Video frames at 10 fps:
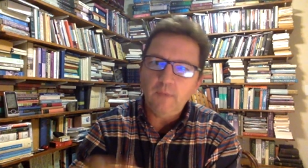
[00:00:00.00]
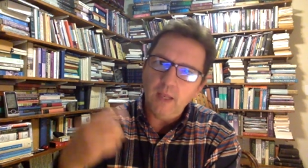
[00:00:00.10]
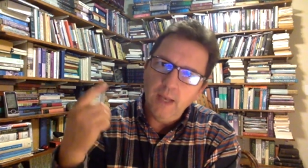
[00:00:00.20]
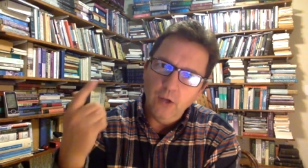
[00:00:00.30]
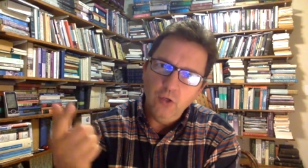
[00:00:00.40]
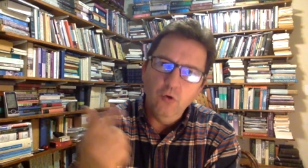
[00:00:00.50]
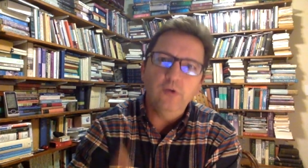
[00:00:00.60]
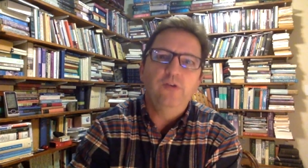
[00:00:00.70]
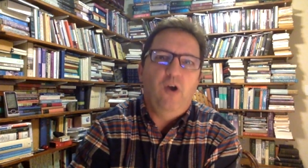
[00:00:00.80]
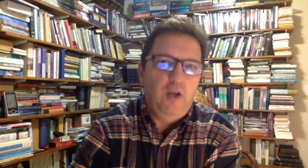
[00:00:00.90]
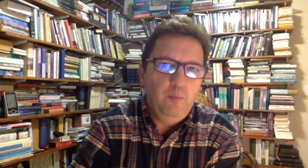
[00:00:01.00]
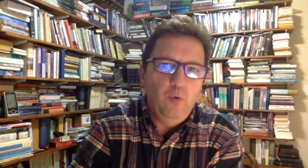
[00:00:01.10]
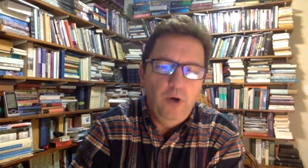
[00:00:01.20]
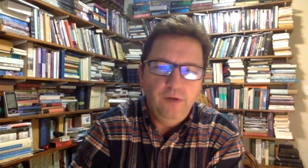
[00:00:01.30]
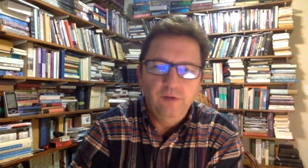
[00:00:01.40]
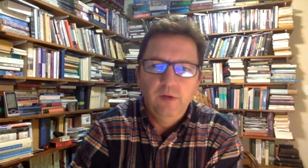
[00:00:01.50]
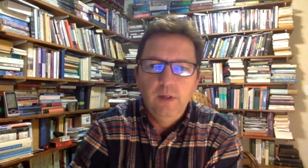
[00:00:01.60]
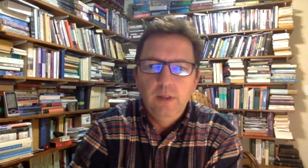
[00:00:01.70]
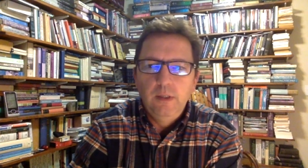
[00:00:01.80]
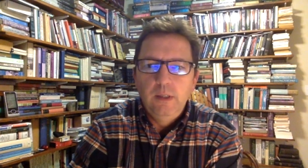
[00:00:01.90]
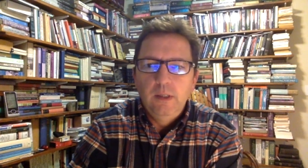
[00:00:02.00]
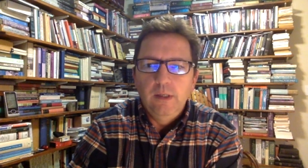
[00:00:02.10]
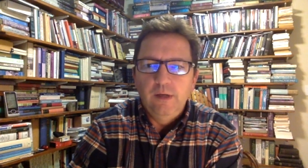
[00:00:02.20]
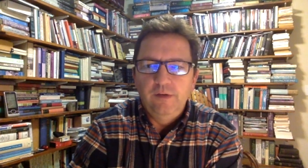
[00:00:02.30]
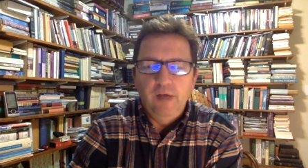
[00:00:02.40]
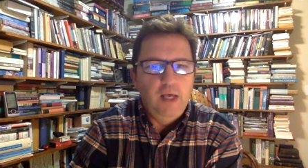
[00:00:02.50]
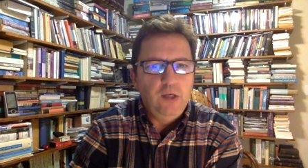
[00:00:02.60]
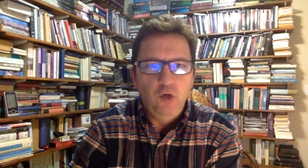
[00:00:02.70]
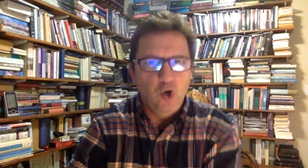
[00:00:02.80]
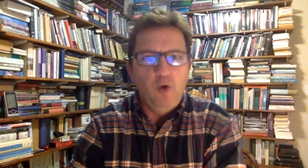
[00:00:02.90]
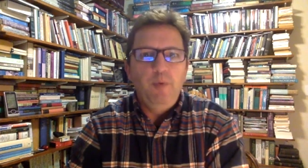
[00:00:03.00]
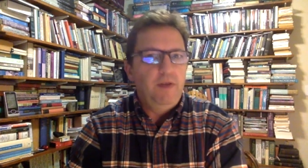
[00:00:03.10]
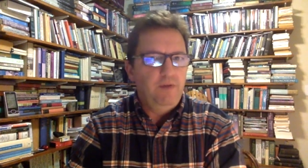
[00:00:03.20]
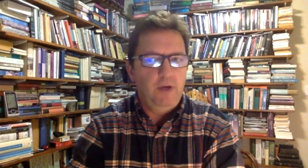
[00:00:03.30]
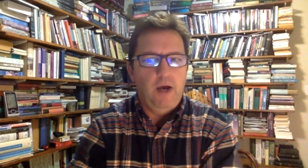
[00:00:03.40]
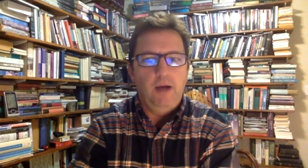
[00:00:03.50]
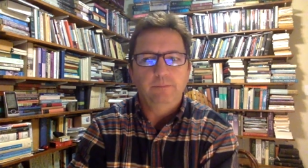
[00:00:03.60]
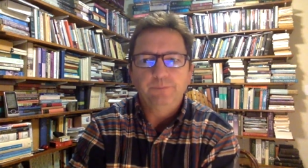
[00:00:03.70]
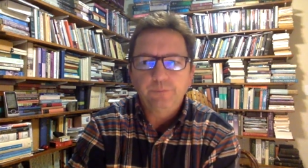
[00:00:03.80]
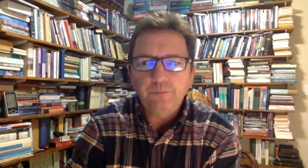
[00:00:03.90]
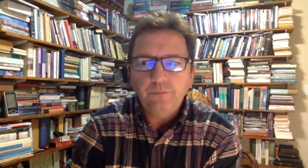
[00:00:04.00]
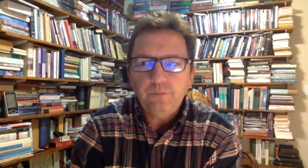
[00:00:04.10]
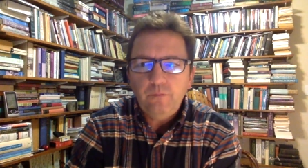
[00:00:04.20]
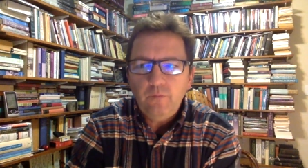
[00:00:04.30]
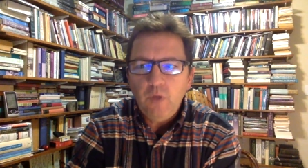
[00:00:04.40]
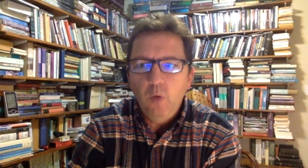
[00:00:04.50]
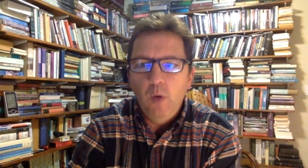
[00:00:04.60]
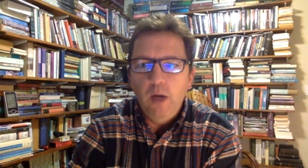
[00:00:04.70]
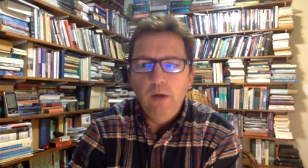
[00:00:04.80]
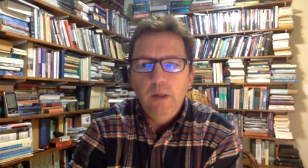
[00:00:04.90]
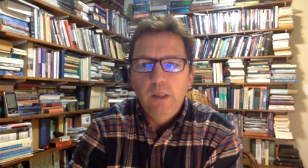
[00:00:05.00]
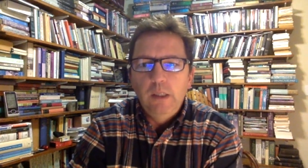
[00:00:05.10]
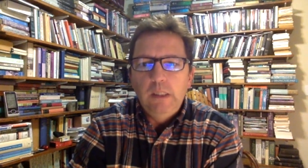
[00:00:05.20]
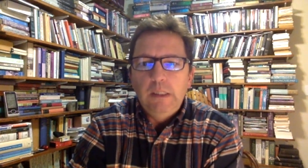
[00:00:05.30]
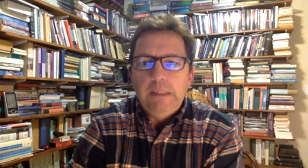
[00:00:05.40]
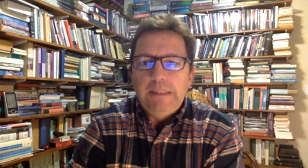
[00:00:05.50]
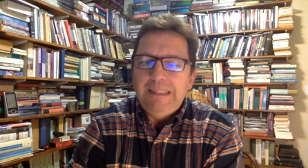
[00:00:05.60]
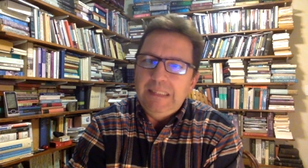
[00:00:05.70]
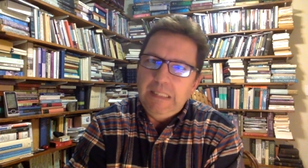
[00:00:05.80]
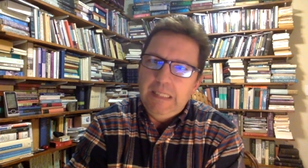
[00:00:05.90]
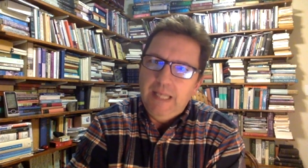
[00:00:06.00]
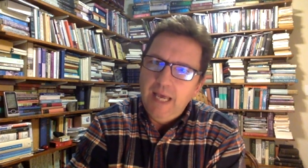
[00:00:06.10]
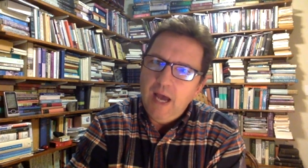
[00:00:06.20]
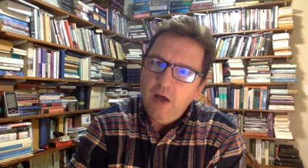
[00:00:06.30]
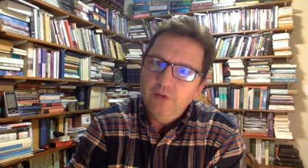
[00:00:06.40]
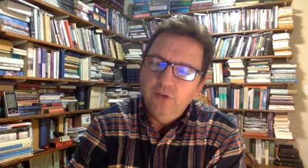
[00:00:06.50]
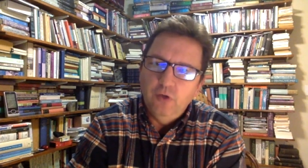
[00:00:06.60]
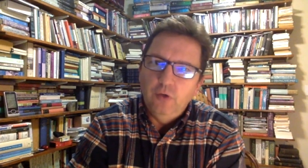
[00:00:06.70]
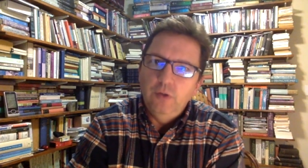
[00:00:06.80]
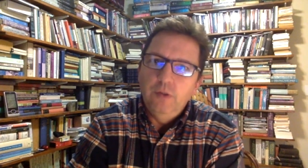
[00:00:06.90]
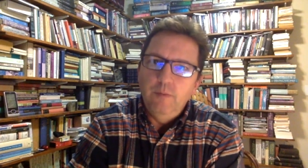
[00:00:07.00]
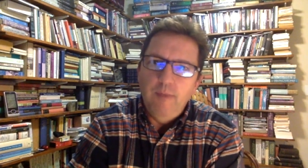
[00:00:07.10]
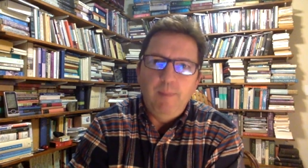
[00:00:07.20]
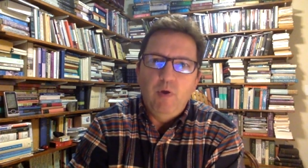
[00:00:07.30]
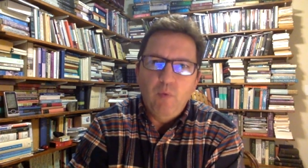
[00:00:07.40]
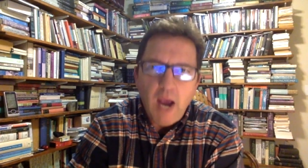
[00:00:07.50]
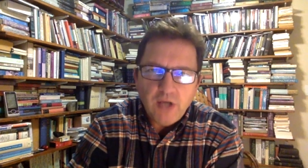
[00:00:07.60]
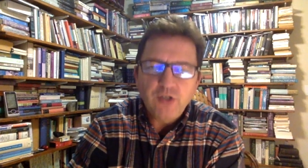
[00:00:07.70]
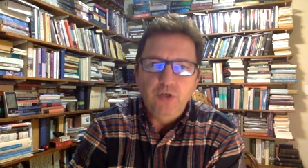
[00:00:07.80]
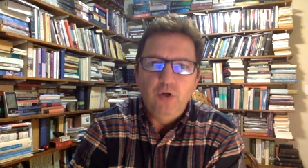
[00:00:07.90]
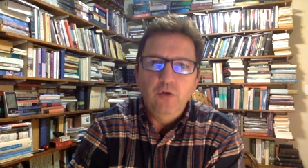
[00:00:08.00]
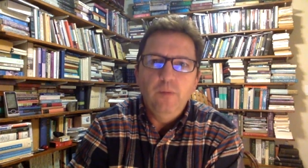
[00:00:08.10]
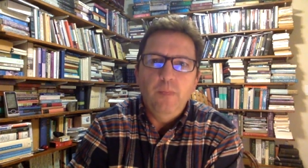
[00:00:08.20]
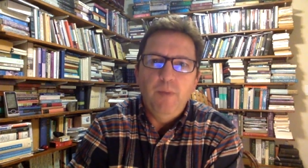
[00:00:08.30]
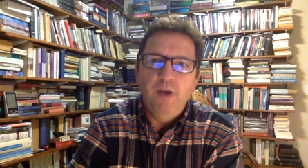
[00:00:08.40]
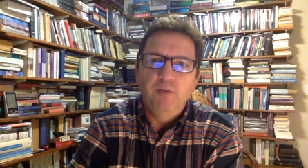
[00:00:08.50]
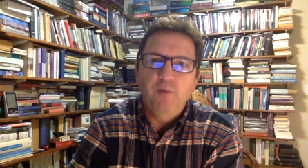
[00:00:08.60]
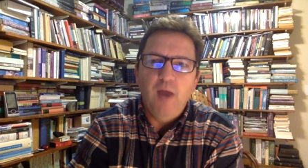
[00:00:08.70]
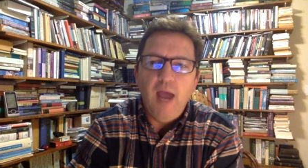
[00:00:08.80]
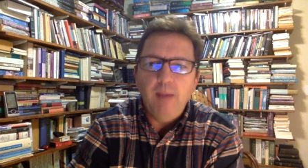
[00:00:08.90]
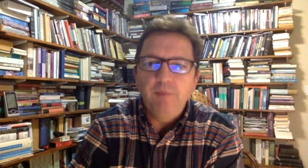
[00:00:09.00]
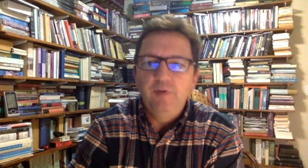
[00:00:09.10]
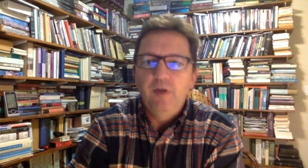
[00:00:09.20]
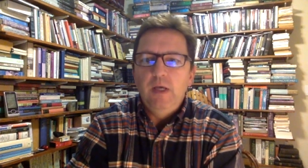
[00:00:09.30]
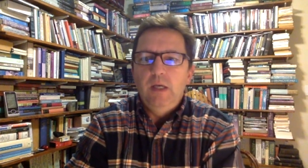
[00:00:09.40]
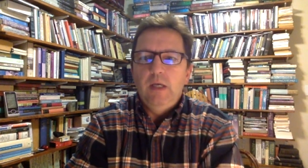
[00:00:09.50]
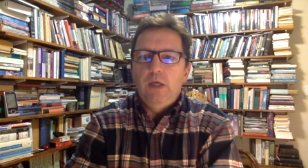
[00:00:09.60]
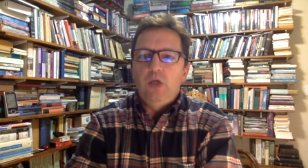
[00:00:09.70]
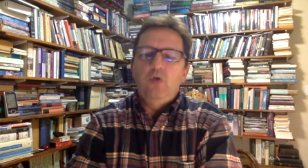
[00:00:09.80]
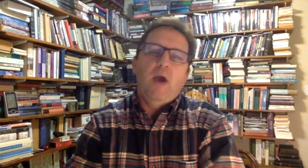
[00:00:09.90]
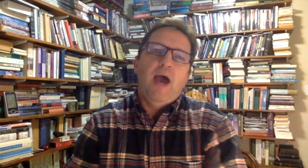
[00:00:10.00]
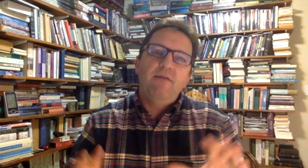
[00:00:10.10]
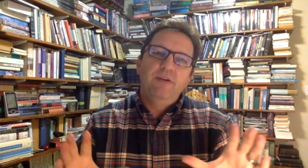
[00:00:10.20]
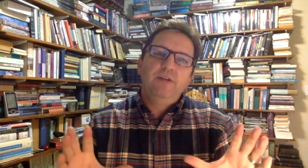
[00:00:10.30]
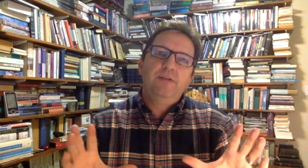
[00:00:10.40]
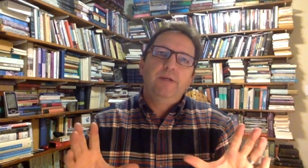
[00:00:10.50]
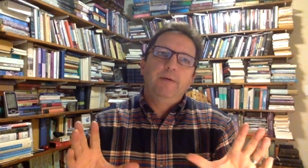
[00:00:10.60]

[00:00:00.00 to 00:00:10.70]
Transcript: Now, your starting points, let's say you don't believe in God. Well, they also may be rational because perhaps you haven't